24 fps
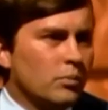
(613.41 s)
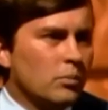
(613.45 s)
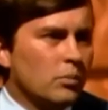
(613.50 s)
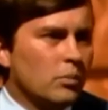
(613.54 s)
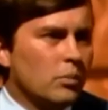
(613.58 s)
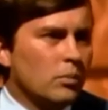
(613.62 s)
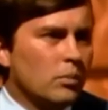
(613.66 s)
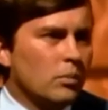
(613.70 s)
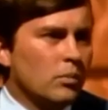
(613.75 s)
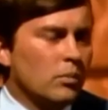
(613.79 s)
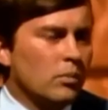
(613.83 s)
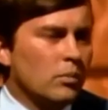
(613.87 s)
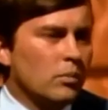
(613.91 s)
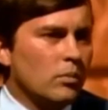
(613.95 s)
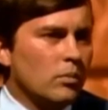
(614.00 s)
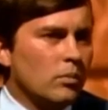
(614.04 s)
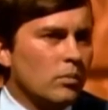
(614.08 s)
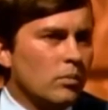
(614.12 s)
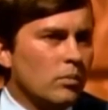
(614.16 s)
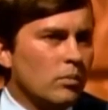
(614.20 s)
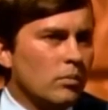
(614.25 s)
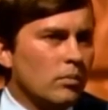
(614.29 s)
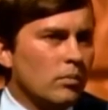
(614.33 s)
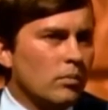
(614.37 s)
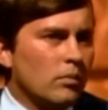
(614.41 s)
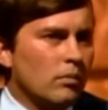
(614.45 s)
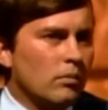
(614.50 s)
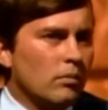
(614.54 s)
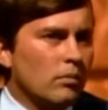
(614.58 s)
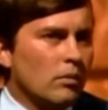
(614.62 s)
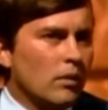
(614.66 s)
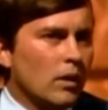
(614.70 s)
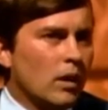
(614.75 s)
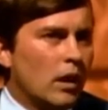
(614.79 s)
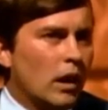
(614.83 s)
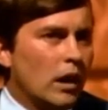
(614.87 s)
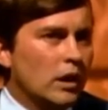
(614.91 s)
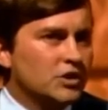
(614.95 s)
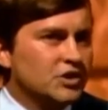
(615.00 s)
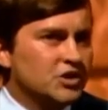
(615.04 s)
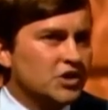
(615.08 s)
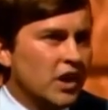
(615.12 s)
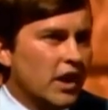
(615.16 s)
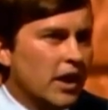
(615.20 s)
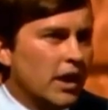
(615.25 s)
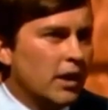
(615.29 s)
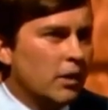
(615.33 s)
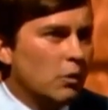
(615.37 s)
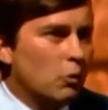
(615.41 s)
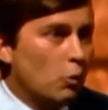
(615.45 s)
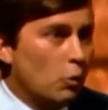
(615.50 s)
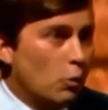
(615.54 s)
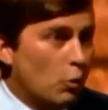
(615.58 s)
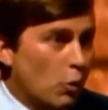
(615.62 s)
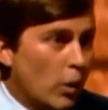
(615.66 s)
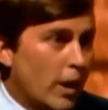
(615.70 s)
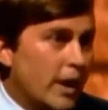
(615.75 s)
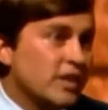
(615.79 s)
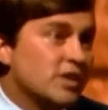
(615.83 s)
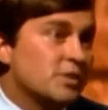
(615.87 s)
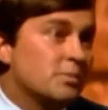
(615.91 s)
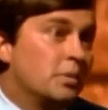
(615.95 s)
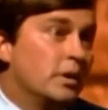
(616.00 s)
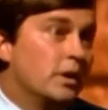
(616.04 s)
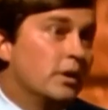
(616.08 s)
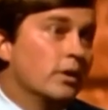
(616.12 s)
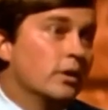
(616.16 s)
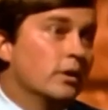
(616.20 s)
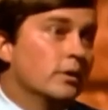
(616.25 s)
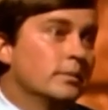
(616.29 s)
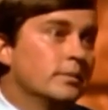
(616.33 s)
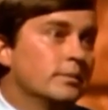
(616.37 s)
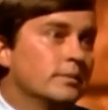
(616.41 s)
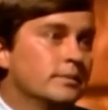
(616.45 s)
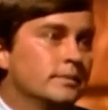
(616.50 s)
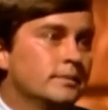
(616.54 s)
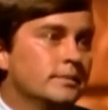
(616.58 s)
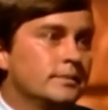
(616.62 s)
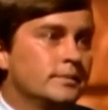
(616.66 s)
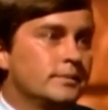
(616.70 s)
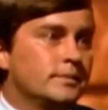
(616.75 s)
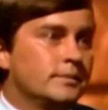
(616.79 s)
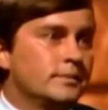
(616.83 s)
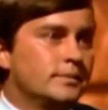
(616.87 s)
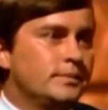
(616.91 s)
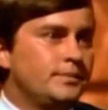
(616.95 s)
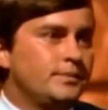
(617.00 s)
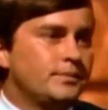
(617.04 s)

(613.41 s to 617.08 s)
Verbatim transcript: Robin? I'll say waist, Peter. Waist.